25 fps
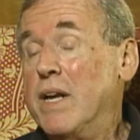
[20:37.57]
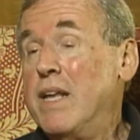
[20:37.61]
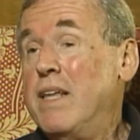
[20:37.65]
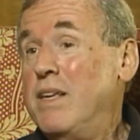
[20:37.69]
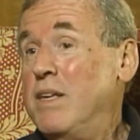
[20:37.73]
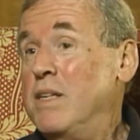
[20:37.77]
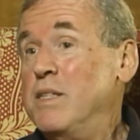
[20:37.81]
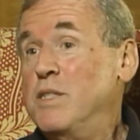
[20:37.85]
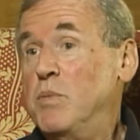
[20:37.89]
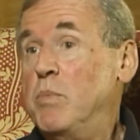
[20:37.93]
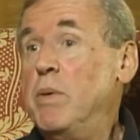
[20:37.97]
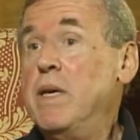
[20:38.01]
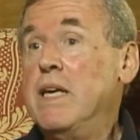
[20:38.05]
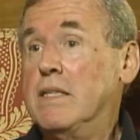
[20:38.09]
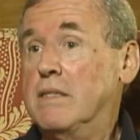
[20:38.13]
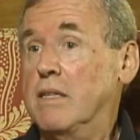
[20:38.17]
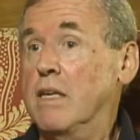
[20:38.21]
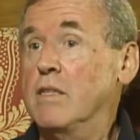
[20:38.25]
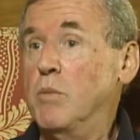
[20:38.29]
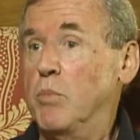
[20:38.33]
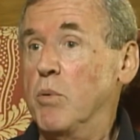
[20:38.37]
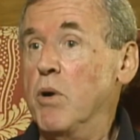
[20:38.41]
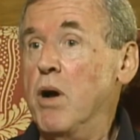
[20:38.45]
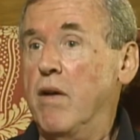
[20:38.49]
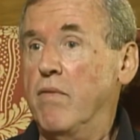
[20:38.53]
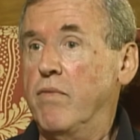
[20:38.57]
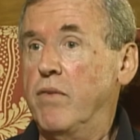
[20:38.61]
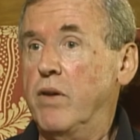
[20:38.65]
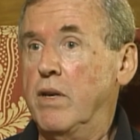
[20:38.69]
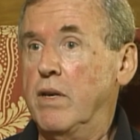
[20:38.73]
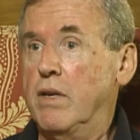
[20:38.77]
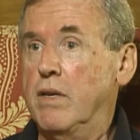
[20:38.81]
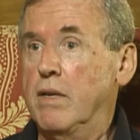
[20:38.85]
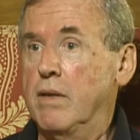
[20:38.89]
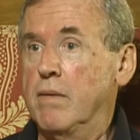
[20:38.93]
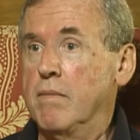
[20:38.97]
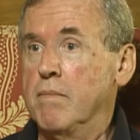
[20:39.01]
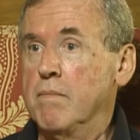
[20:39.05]
he speaks as a prophet.
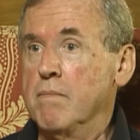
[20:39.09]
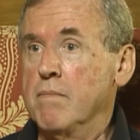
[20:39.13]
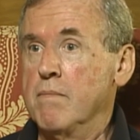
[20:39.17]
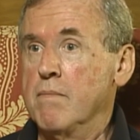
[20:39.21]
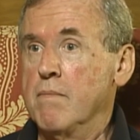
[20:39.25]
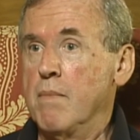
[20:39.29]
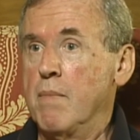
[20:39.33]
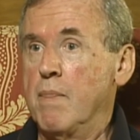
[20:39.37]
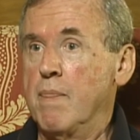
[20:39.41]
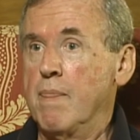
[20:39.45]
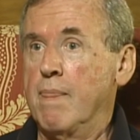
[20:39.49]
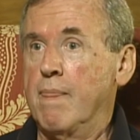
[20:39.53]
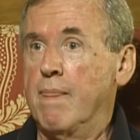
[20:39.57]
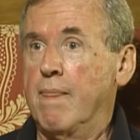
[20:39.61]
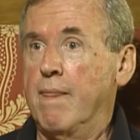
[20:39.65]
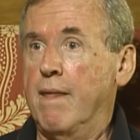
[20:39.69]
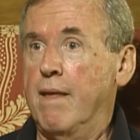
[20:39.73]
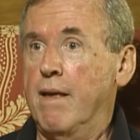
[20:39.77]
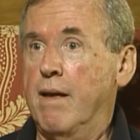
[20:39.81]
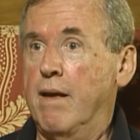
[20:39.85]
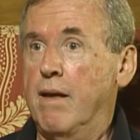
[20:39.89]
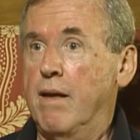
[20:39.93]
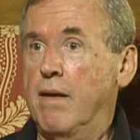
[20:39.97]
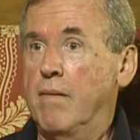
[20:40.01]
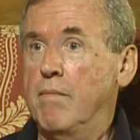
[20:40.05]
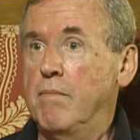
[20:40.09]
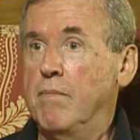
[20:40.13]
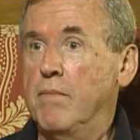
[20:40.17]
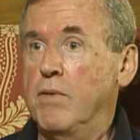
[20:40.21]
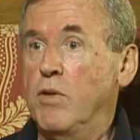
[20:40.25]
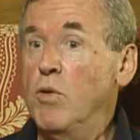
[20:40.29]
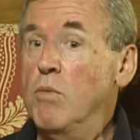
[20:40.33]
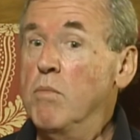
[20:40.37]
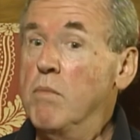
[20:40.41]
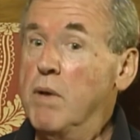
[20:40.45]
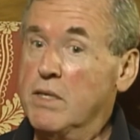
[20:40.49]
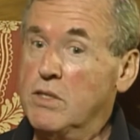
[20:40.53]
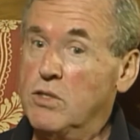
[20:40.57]
Um,
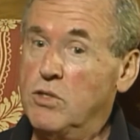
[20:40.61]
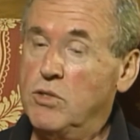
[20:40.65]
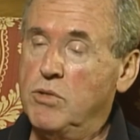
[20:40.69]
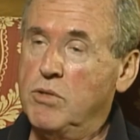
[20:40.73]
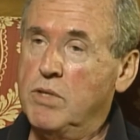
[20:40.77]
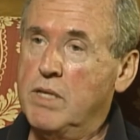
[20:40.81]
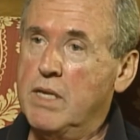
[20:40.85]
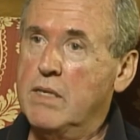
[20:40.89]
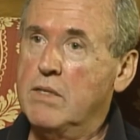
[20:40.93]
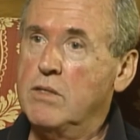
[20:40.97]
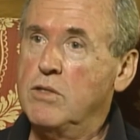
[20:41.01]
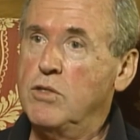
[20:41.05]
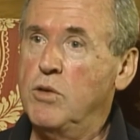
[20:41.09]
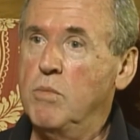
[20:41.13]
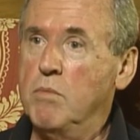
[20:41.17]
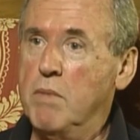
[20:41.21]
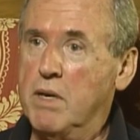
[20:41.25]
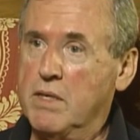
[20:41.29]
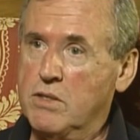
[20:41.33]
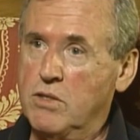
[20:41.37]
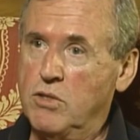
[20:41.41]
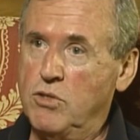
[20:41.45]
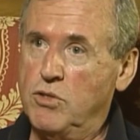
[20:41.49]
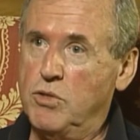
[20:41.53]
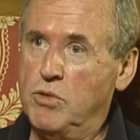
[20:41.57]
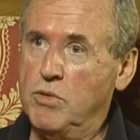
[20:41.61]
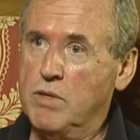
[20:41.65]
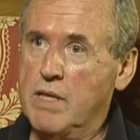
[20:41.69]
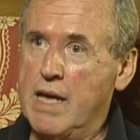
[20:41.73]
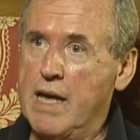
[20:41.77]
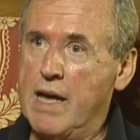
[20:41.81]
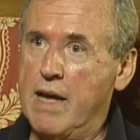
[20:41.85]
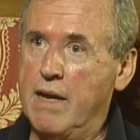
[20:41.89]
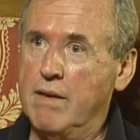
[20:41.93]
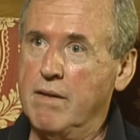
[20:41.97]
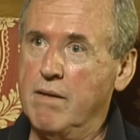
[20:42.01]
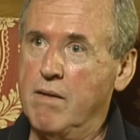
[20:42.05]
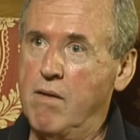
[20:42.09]
you must do this, you mustn't do
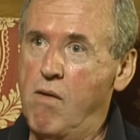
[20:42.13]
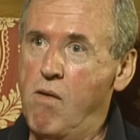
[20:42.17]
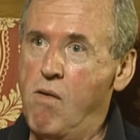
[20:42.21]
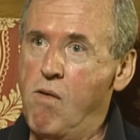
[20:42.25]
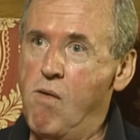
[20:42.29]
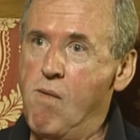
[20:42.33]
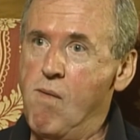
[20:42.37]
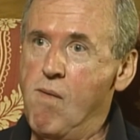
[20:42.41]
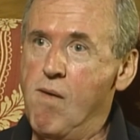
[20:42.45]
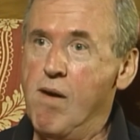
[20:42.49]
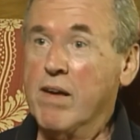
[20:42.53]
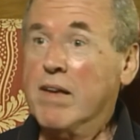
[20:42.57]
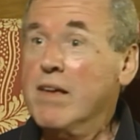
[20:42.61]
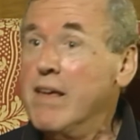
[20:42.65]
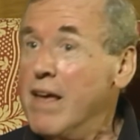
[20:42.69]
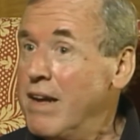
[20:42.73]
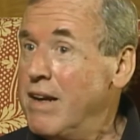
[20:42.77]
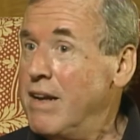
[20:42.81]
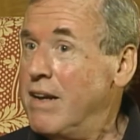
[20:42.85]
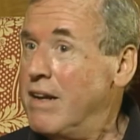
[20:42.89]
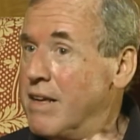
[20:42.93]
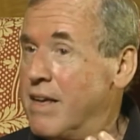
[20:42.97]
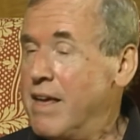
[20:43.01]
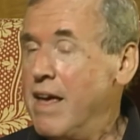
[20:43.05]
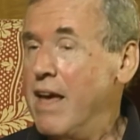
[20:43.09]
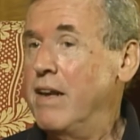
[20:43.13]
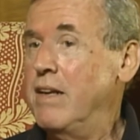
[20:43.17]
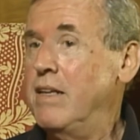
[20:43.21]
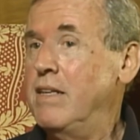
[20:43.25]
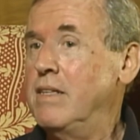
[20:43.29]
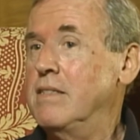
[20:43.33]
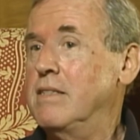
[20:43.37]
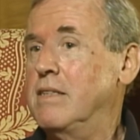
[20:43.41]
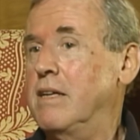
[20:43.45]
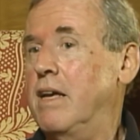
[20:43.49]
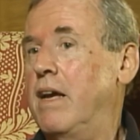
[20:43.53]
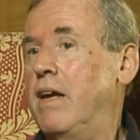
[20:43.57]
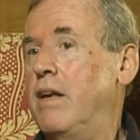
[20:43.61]
that. Again and again,
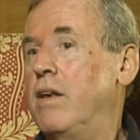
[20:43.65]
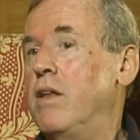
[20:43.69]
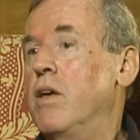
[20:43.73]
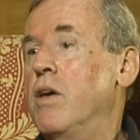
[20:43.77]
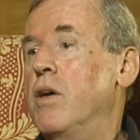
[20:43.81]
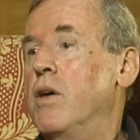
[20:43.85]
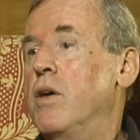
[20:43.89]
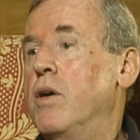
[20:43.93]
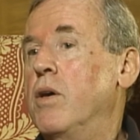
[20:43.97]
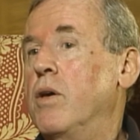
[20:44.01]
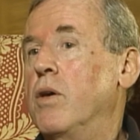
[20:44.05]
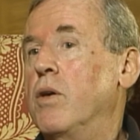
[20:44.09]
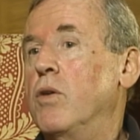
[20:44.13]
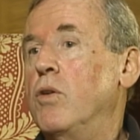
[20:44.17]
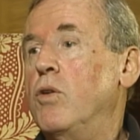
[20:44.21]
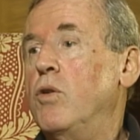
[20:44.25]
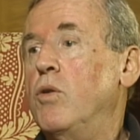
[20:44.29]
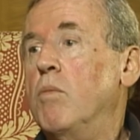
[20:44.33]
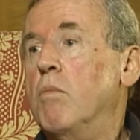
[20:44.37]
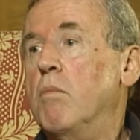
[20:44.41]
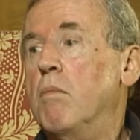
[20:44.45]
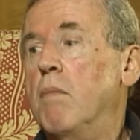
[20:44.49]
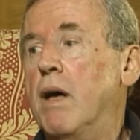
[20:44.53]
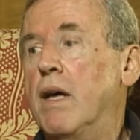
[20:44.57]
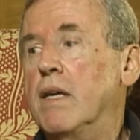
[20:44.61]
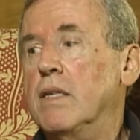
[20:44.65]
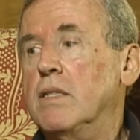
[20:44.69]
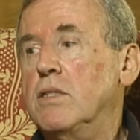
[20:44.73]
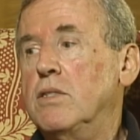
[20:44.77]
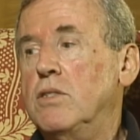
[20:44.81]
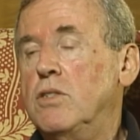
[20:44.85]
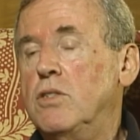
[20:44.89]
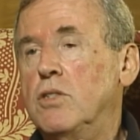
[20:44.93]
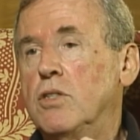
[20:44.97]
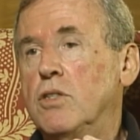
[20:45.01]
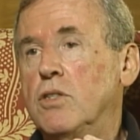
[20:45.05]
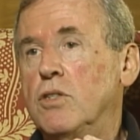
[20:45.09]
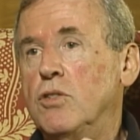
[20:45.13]
he's saying, you
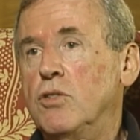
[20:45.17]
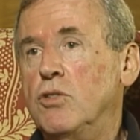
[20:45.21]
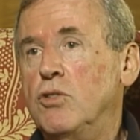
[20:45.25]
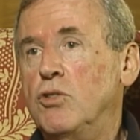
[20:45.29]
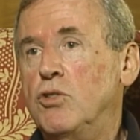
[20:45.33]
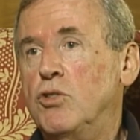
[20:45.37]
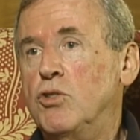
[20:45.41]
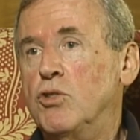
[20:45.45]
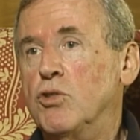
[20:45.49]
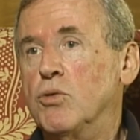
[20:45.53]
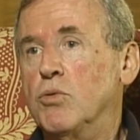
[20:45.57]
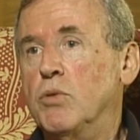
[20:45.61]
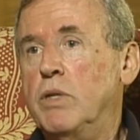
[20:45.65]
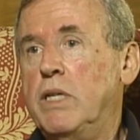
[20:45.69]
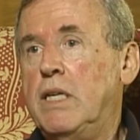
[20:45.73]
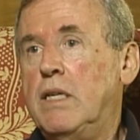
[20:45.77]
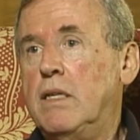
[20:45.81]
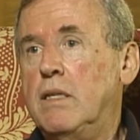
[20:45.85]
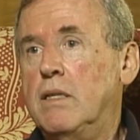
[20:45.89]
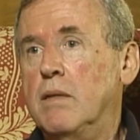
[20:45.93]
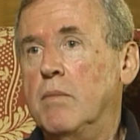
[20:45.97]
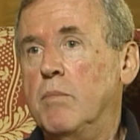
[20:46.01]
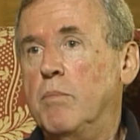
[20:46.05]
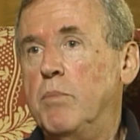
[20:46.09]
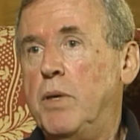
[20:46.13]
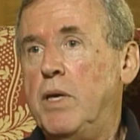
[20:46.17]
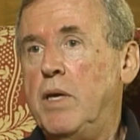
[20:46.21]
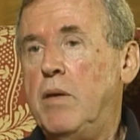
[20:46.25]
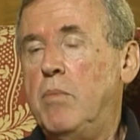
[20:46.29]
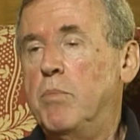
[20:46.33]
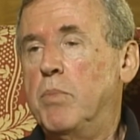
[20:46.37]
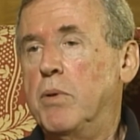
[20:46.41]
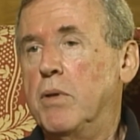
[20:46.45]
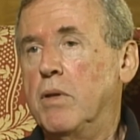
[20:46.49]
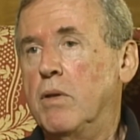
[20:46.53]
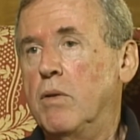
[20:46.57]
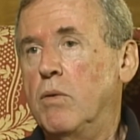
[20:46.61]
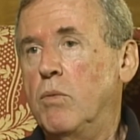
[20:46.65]
must treat
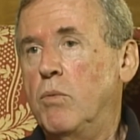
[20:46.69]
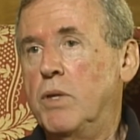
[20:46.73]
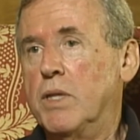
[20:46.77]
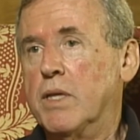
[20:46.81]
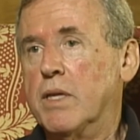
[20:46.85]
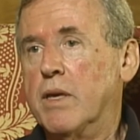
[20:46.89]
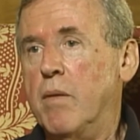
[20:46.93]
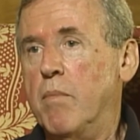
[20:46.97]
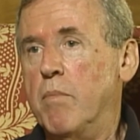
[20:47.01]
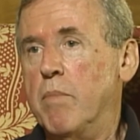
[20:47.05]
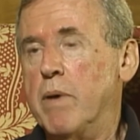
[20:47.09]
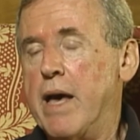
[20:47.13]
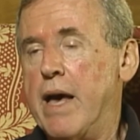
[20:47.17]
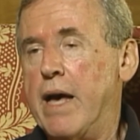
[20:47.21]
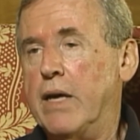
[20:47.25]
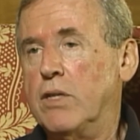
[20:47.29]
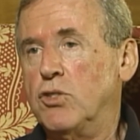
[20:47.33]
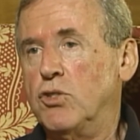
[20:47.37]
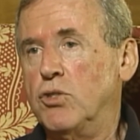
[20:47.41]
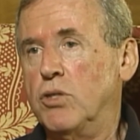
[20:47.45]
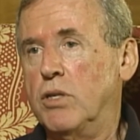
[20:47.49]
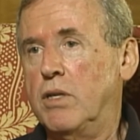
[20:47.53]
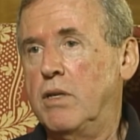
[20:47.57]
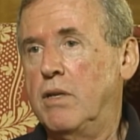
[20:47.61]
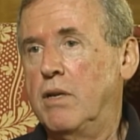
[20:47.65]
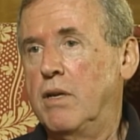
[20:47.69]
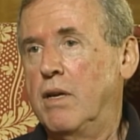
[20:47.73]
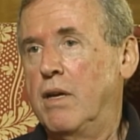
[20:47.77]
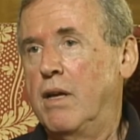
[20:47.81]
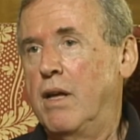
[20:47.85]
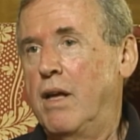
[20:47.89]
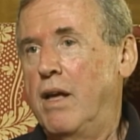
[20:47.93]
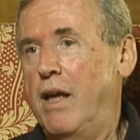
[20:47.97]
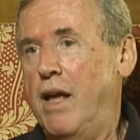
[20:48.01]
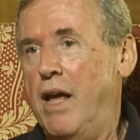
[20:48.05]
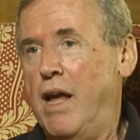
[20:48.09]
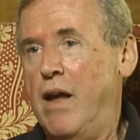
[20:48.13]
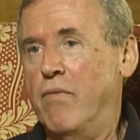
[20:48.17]
people with compassion.
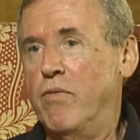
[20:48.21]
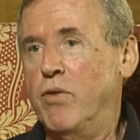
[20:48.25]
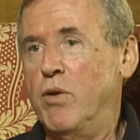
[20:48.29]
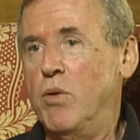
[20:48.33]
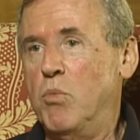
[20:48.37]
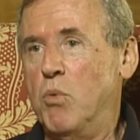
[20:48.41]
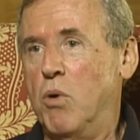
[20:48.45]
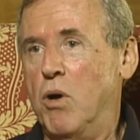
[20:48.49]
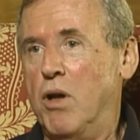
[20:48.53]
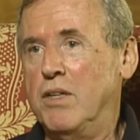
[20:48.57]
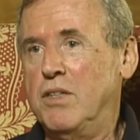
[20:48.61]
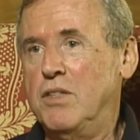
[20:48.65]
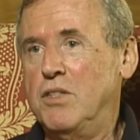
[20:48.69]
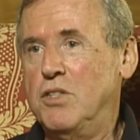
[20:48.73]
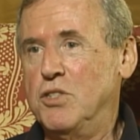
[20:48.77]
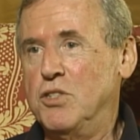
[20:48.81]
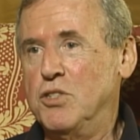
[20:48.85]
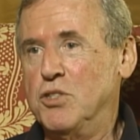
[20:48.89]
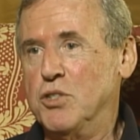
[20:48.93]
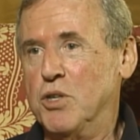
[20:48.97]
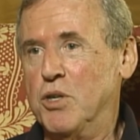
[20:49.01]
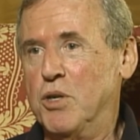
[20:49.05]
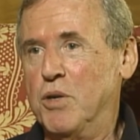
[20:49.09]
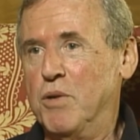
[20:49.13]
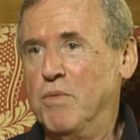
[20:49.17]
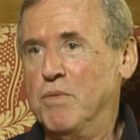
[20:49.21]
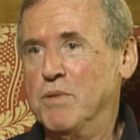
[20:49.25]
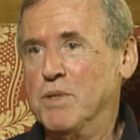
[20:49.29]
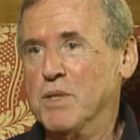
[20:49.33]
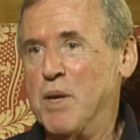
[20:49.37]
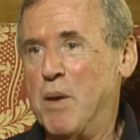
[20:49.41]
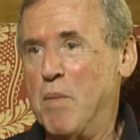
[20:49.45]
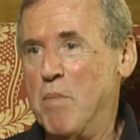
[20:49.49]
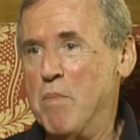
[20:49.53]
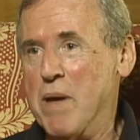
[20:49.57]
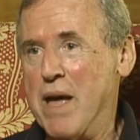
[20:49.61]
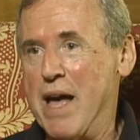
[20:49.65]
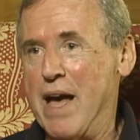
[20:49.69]
Everyone deserves
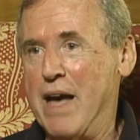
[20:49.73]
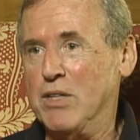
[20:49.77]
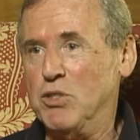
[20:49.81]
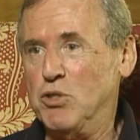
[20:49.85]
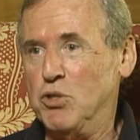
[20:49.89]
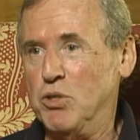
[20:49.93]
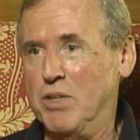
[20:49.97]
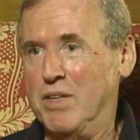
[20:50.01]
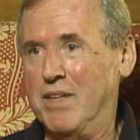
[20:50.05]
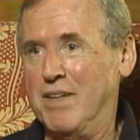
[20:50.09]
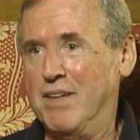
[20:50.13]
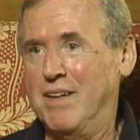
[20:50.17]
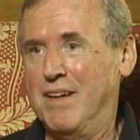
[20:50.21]
compassion.